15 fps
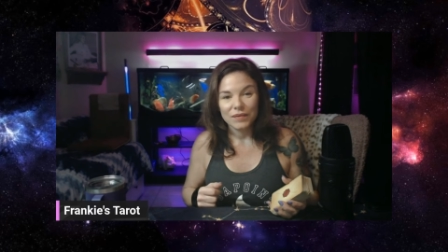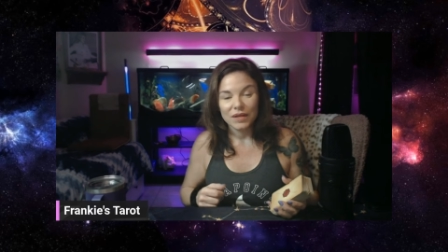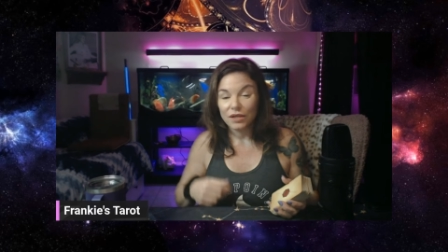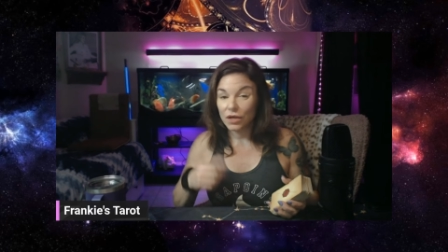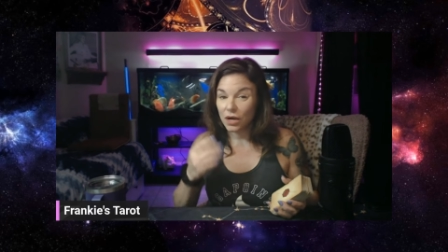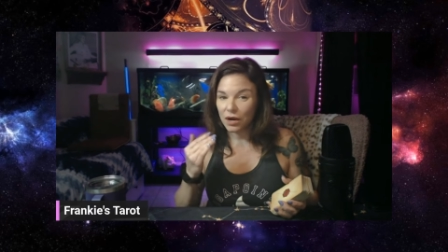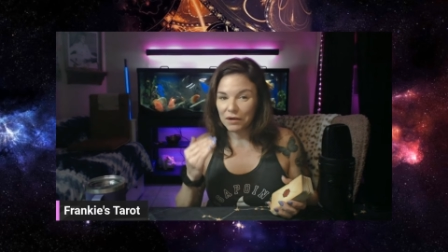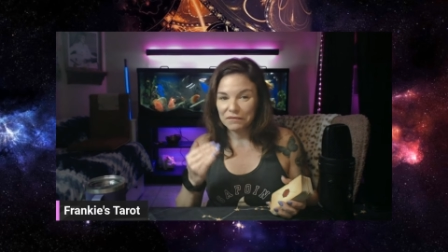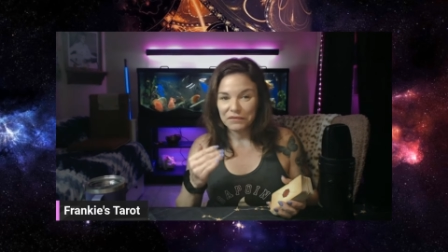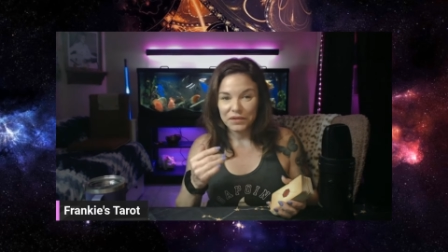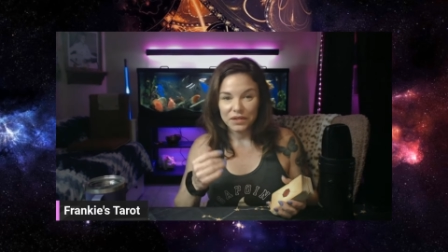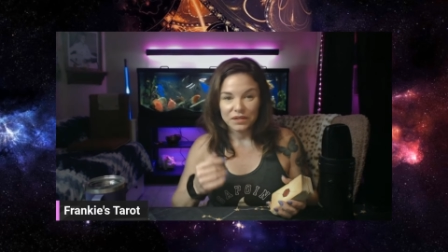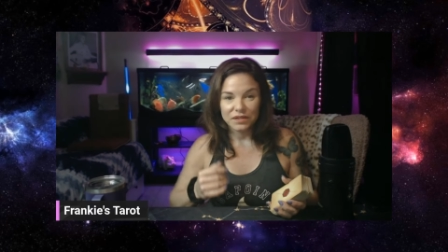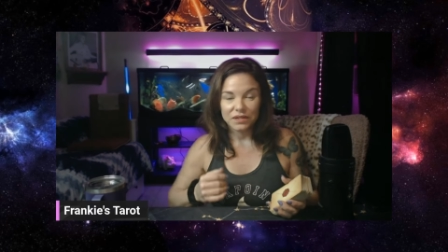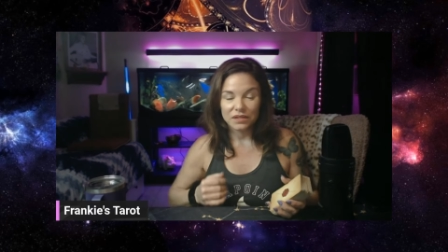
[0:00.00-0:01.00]

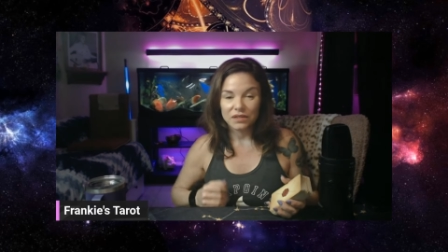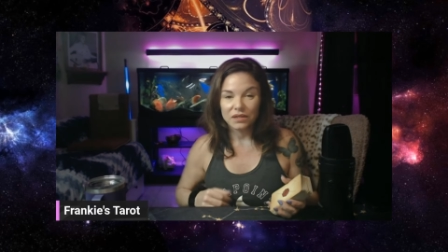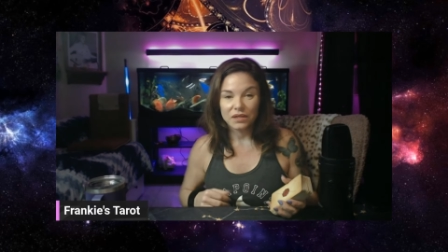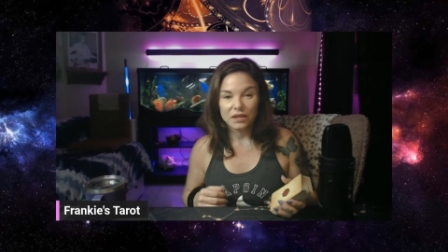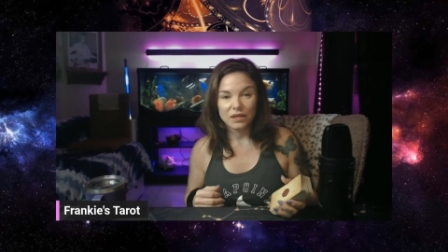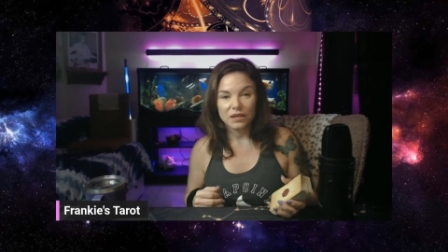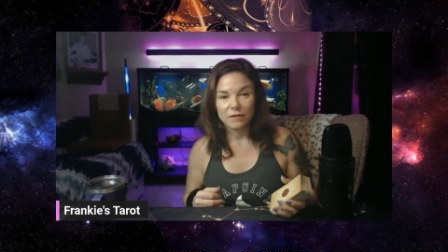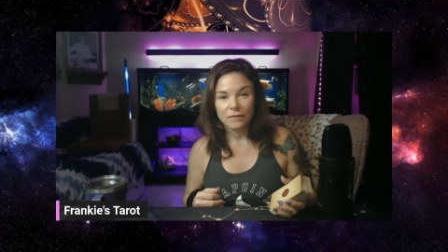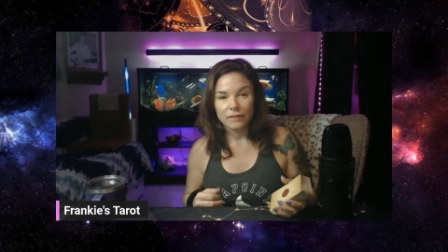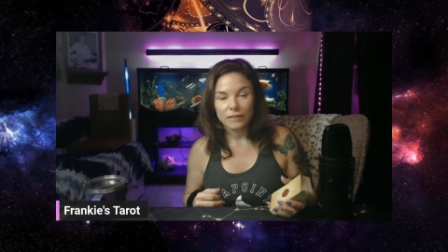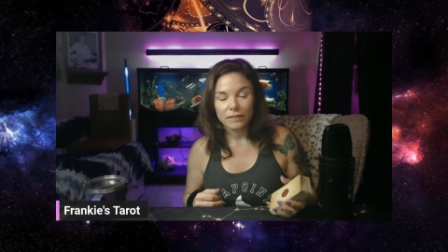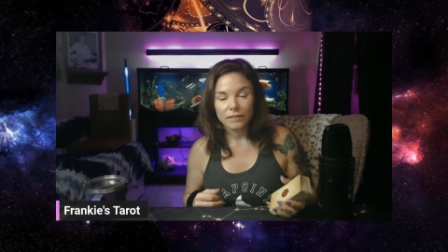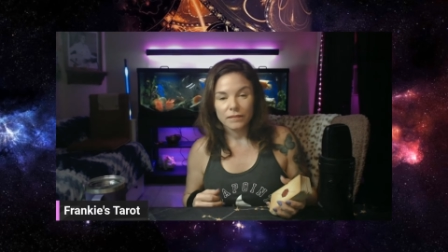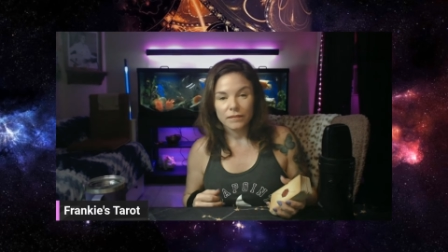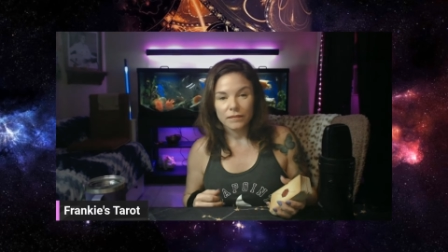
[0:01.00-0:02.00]
confidence is key,
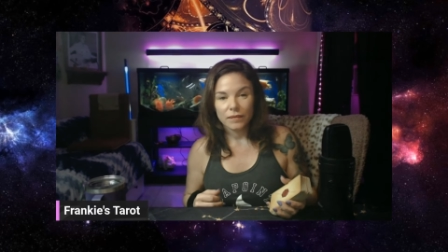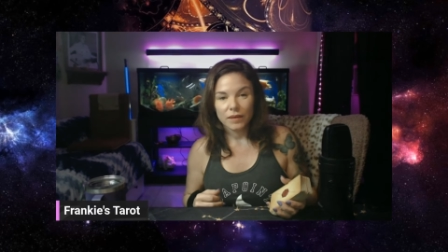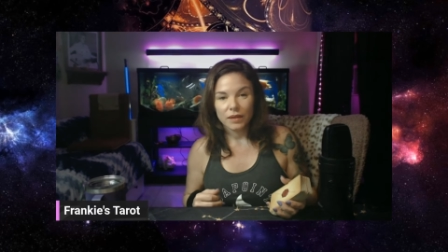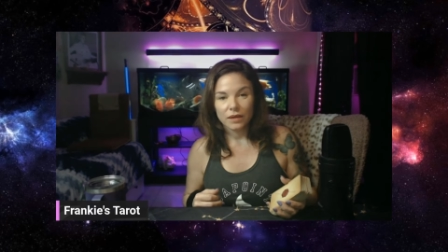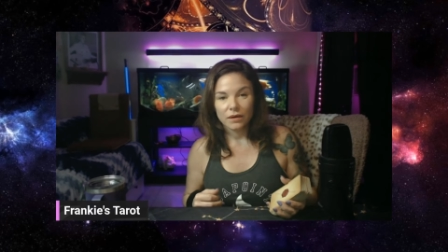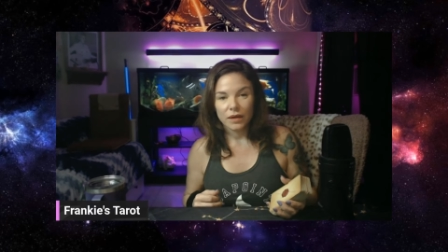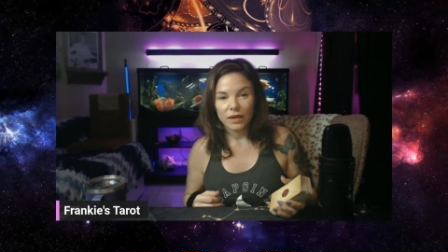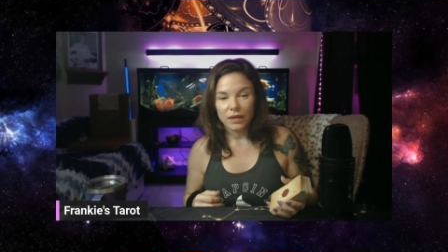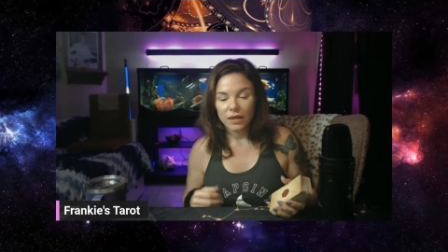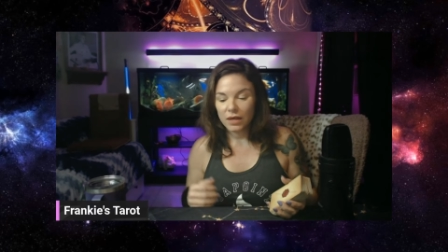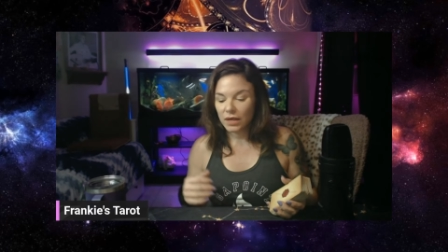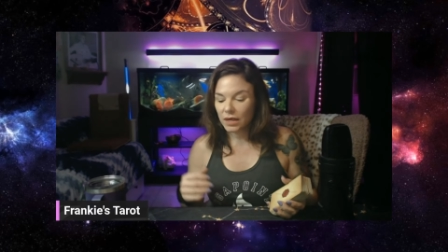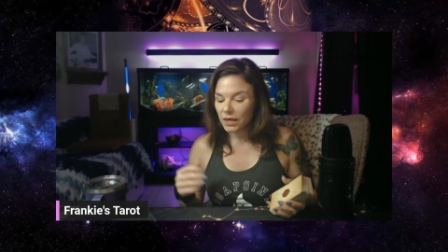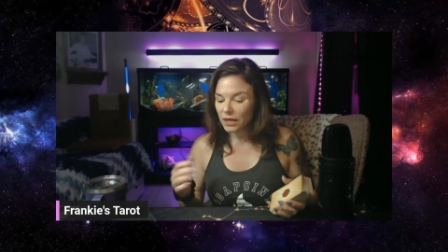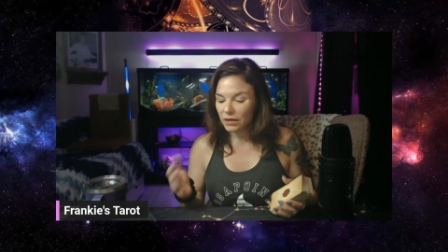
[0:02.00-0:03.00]
right?
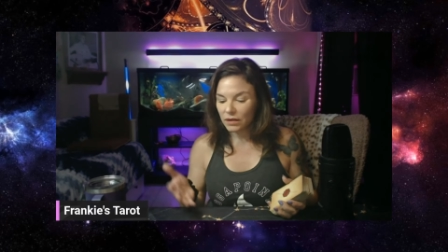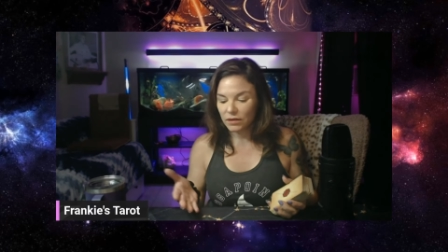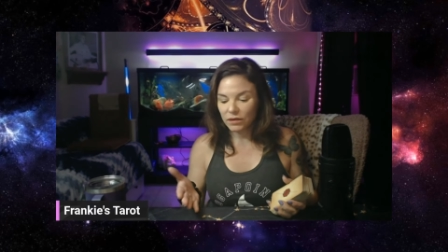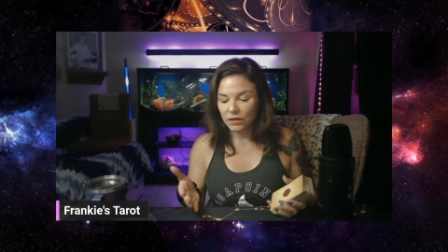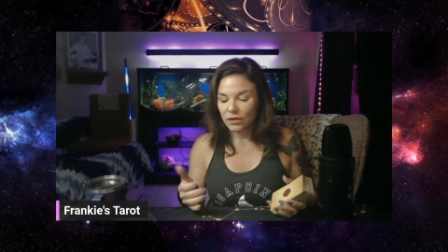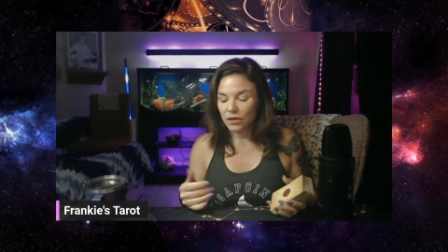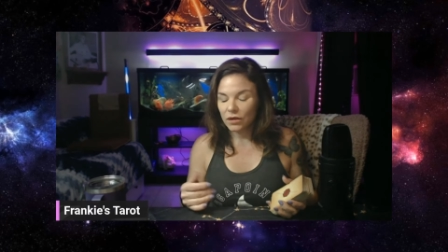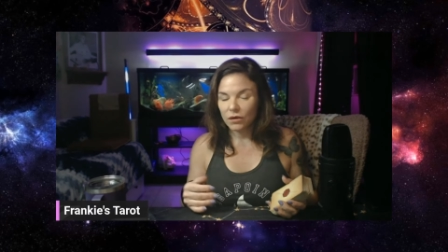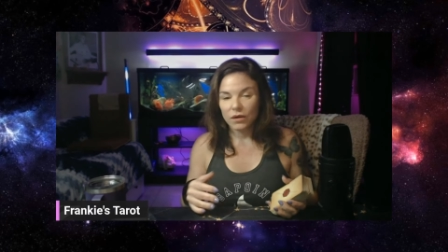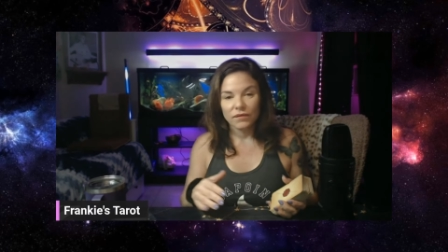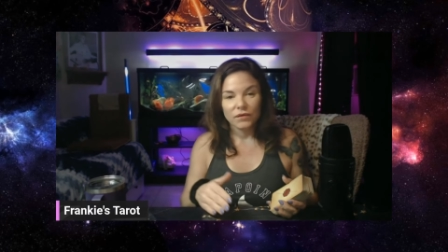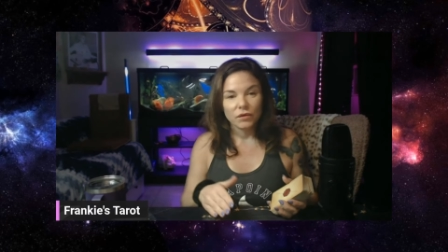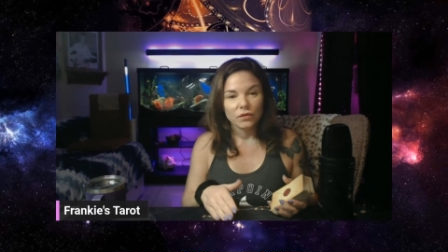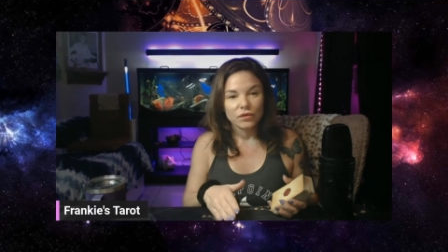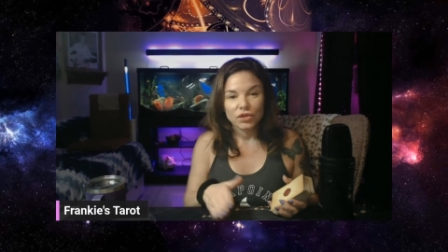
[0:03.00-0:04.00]
You know,
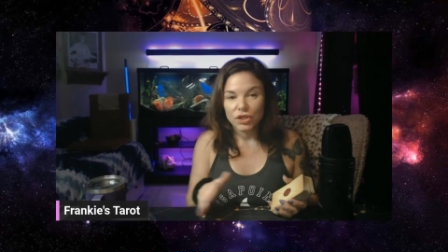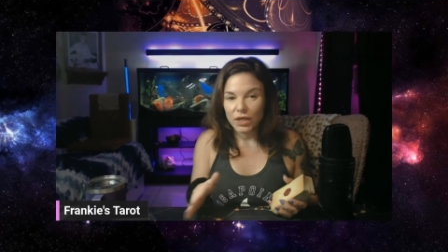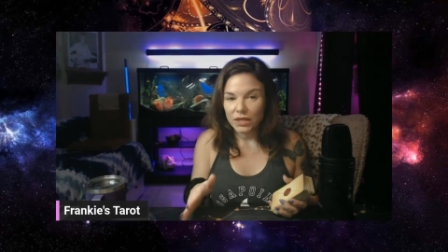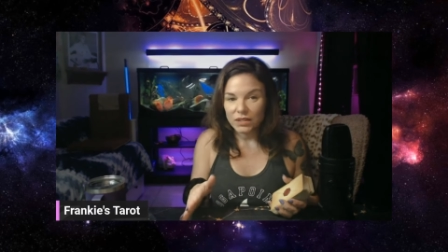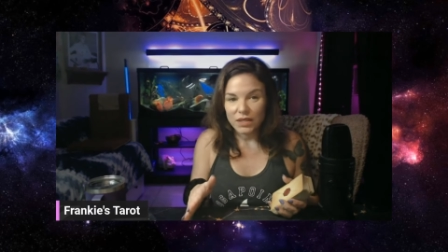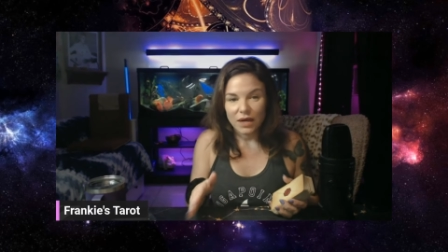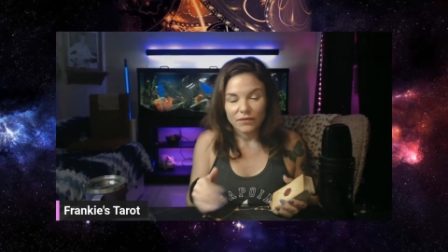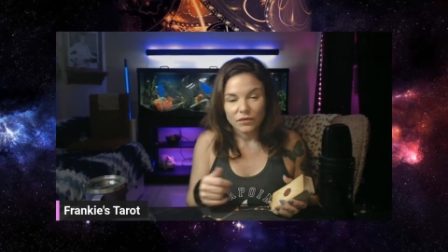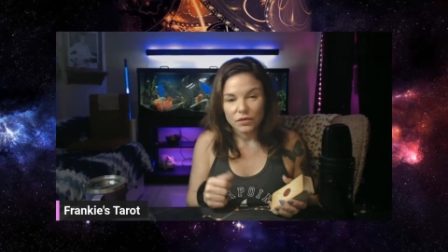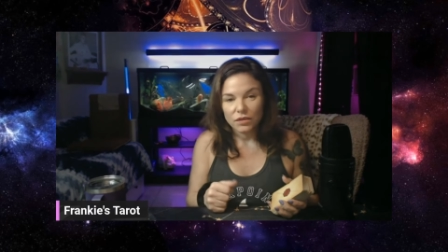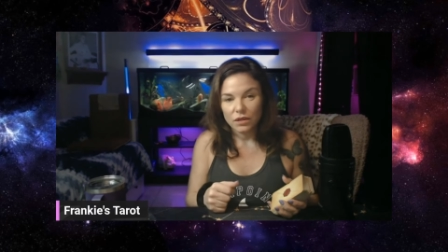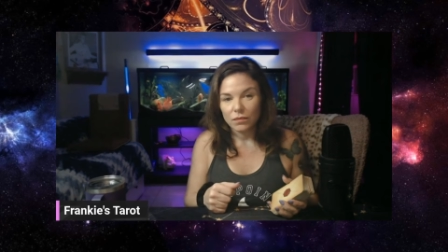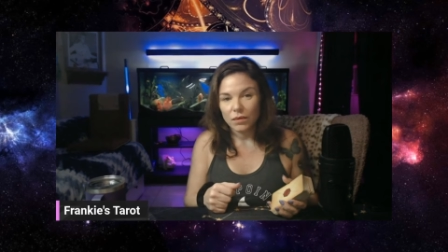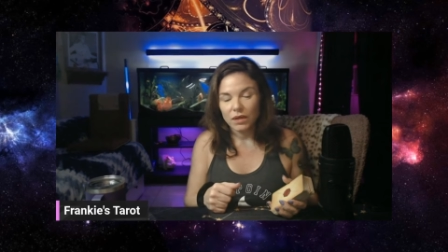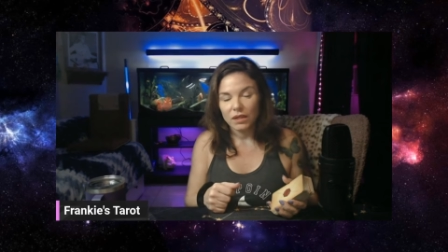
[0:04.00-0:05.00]
if you chase after
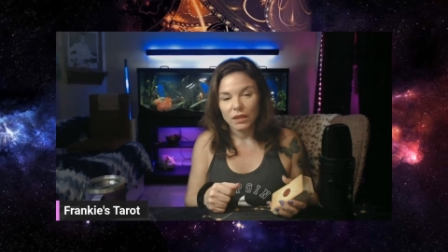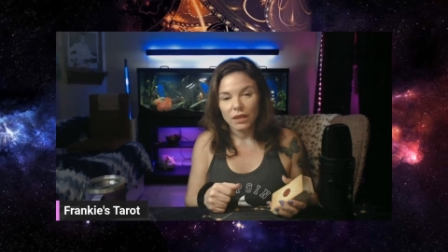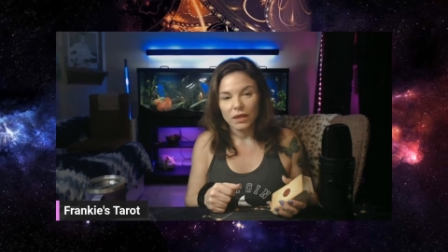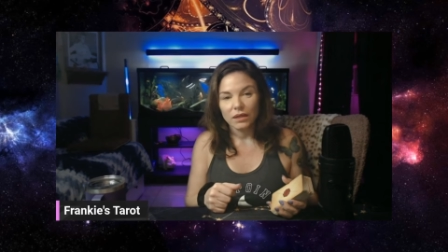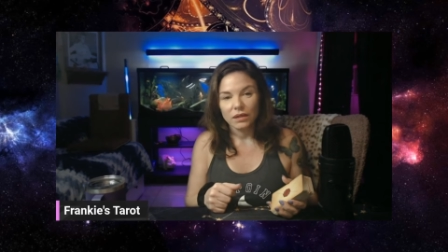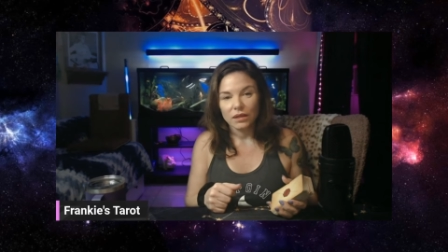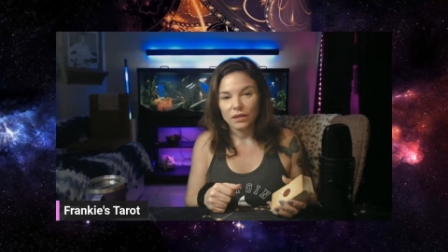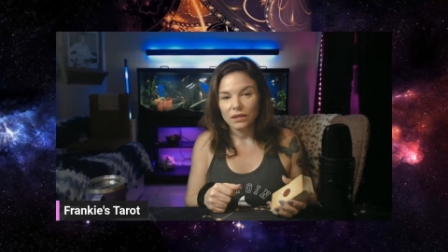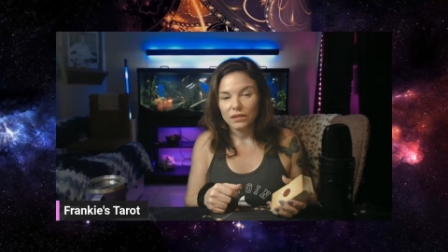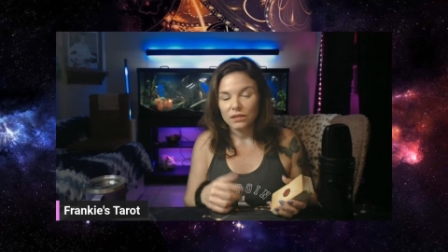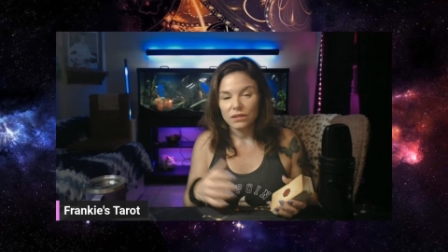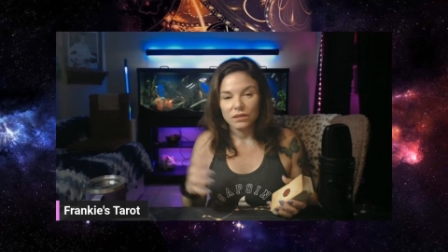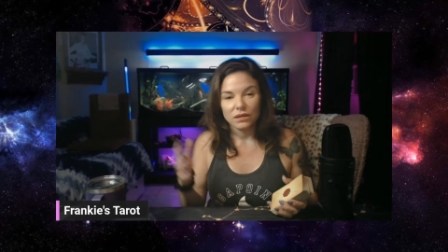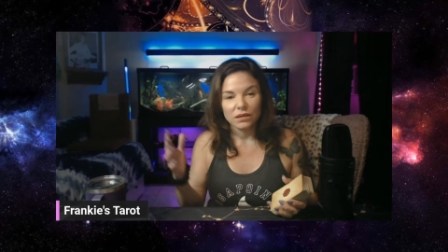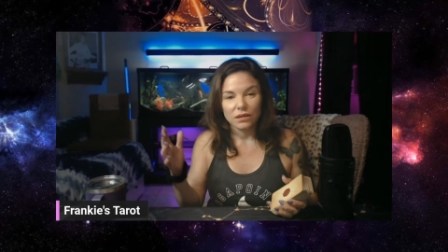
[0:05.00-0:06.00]
somebody like
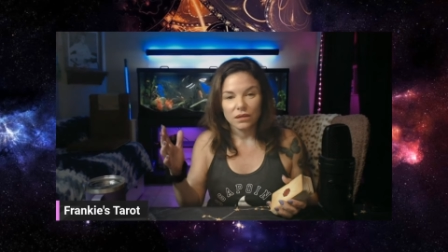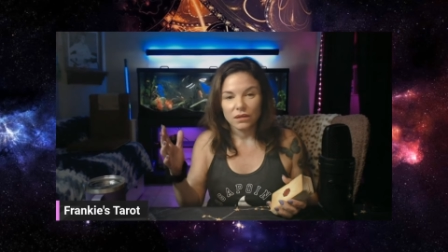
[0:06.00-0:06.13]
this,